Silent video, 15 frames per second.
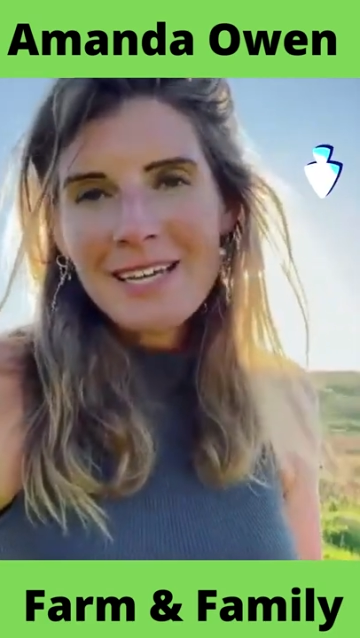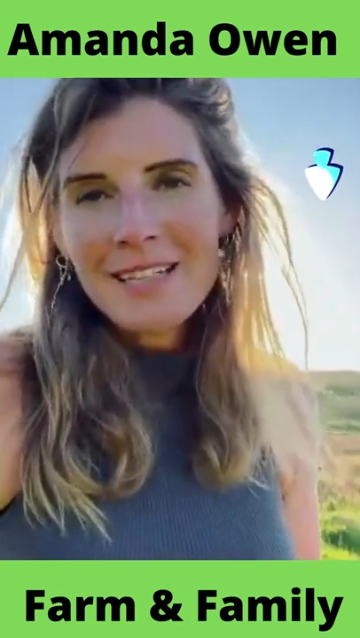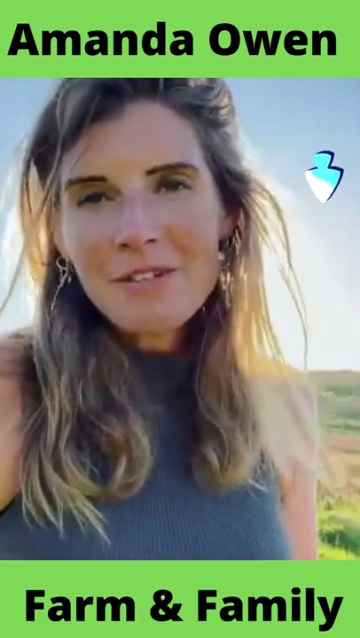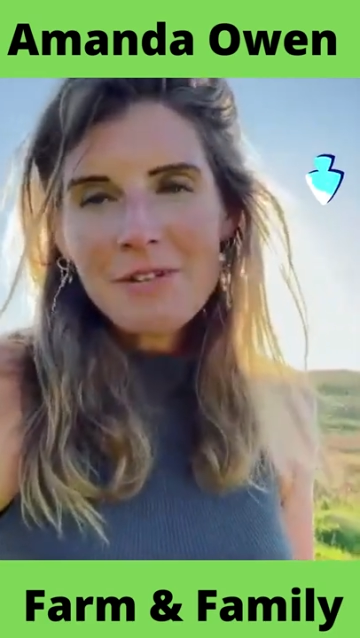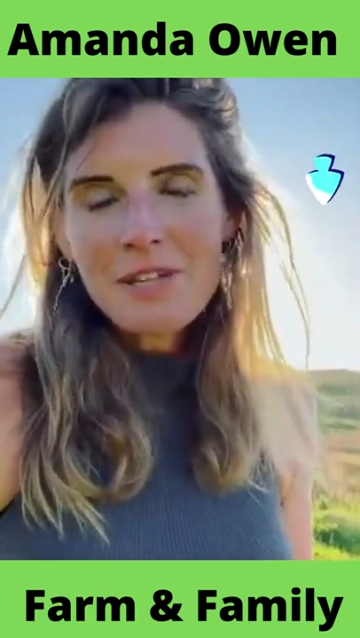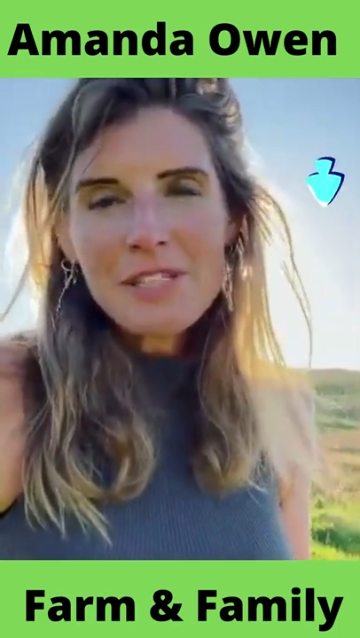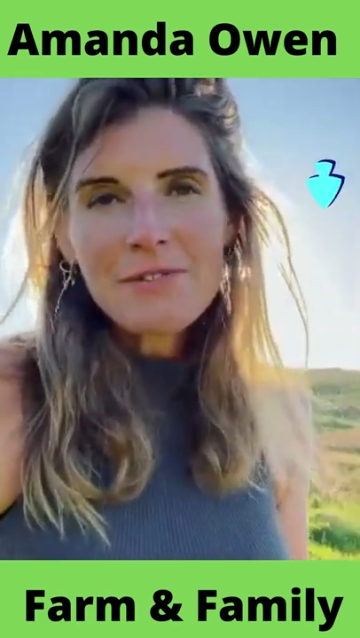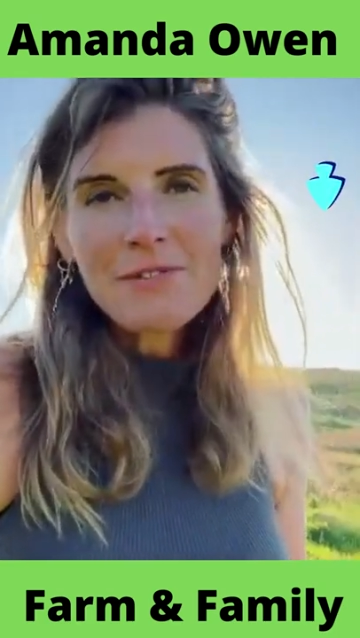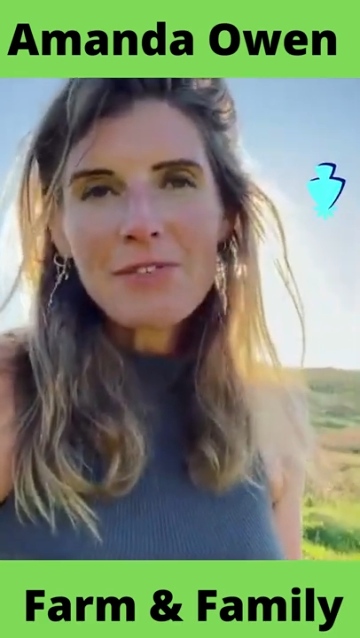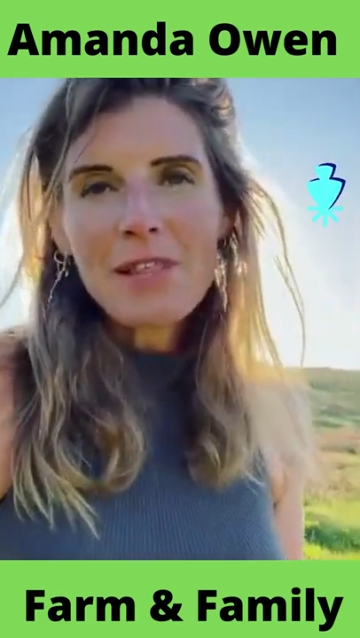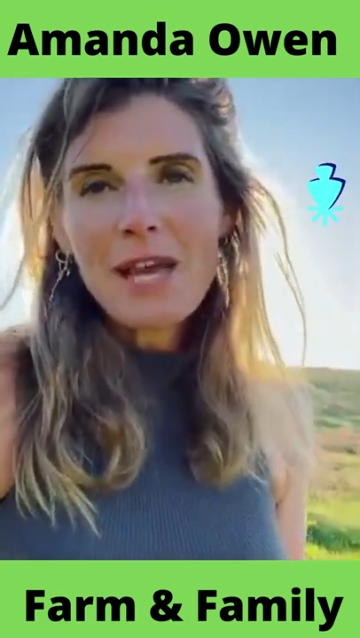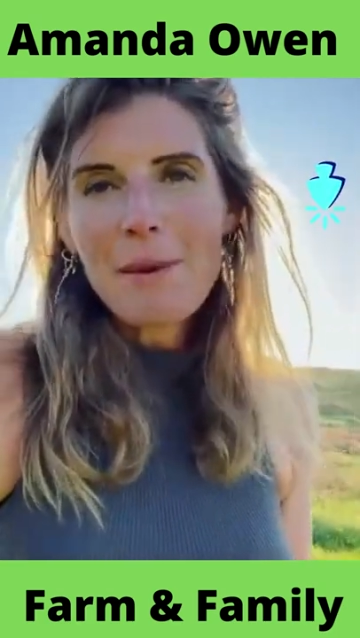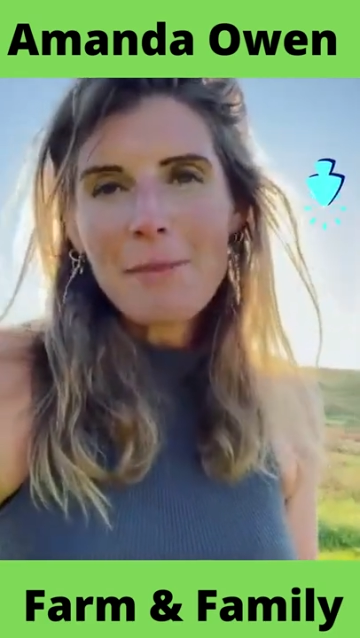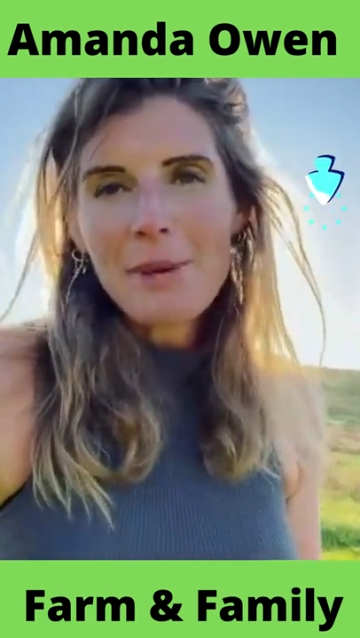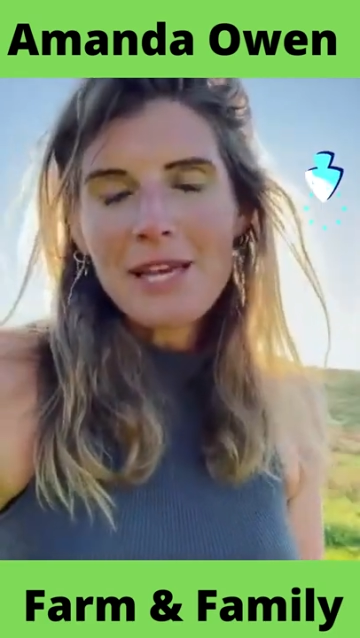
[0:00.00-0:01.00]
and the reason
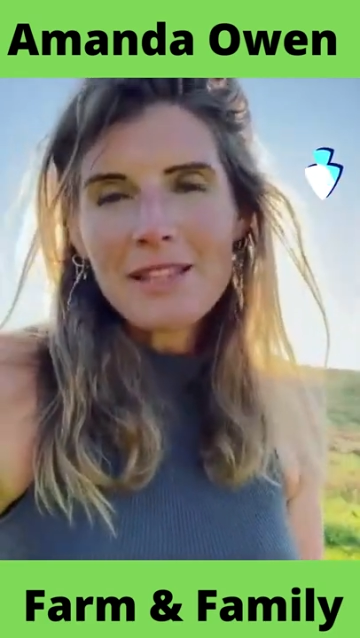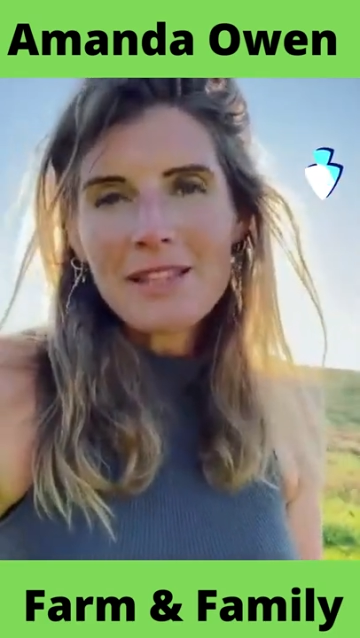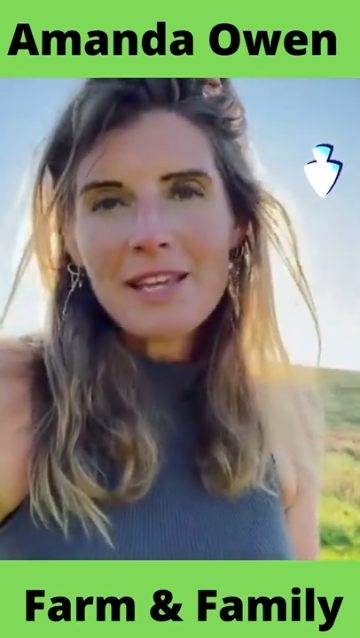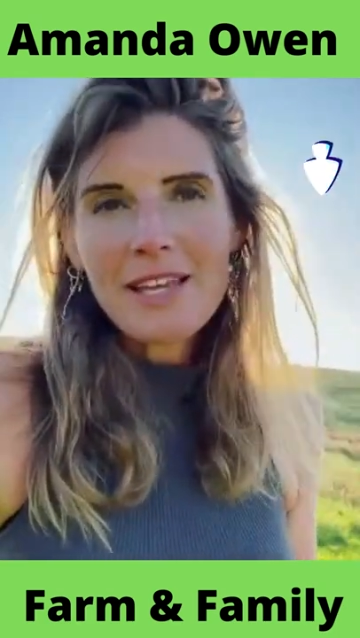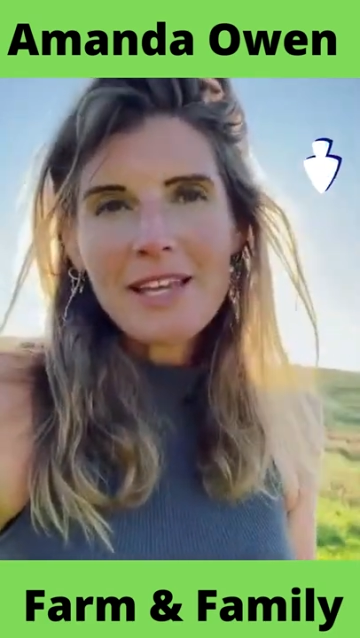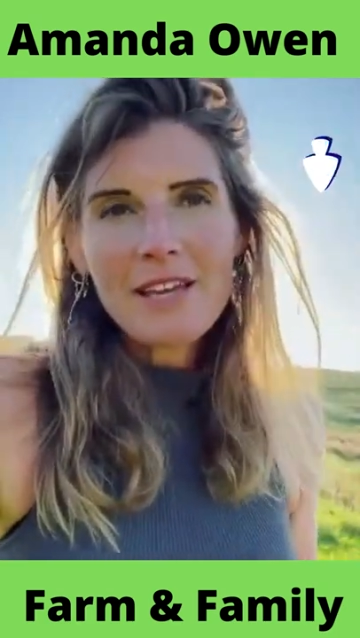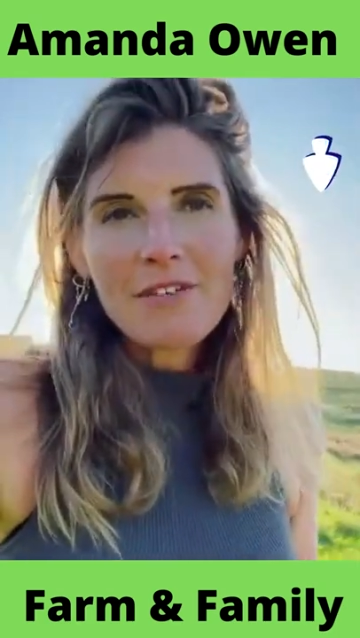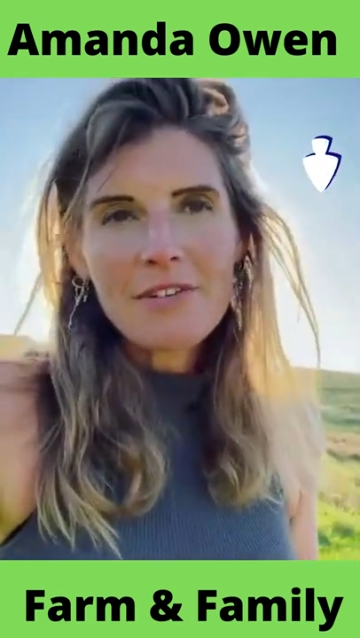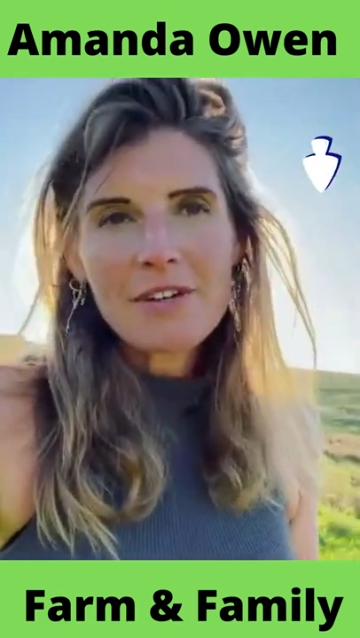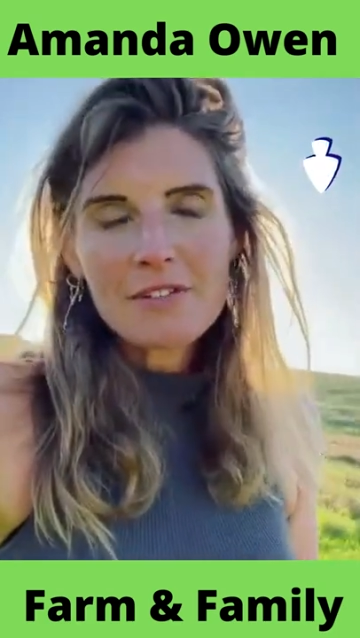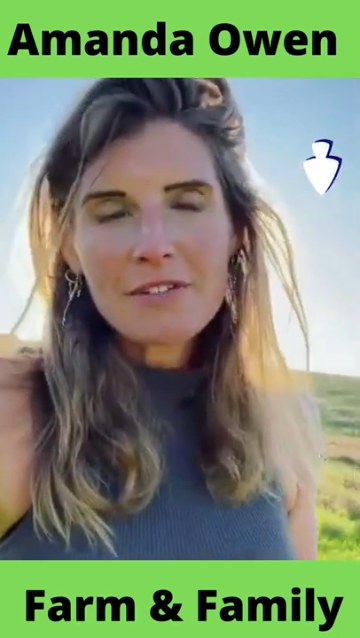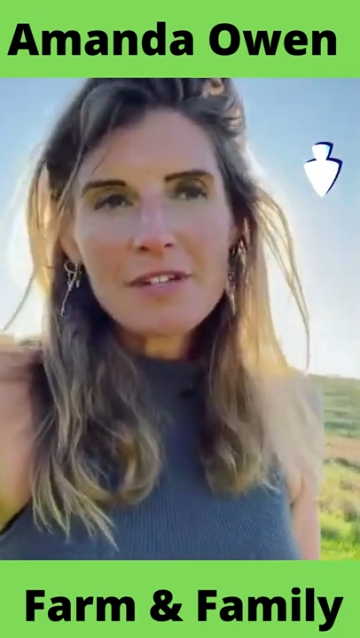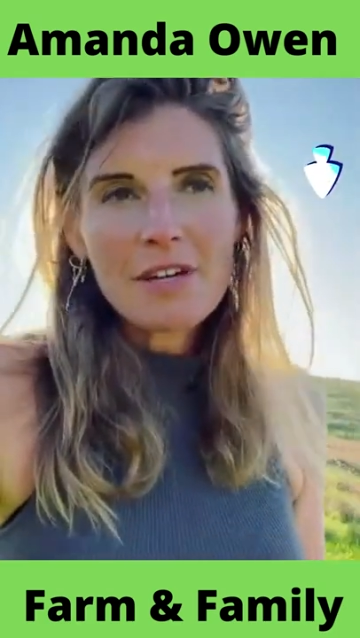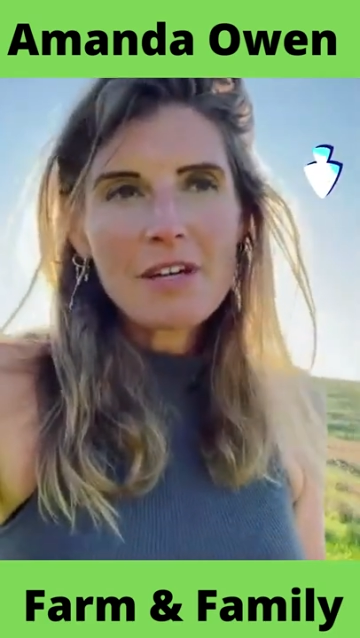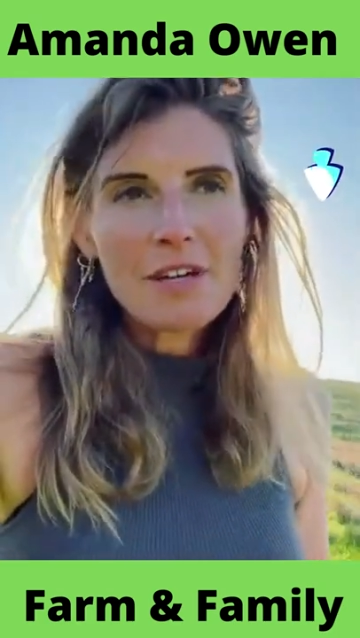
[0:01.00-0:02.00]
for that being that it
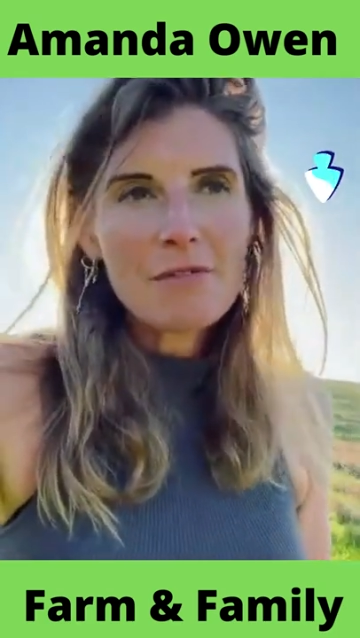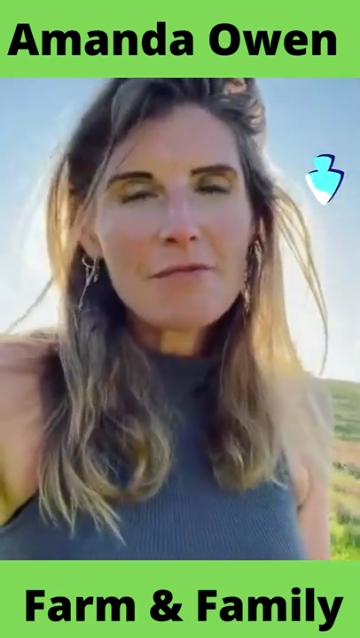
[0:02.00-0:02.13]
grows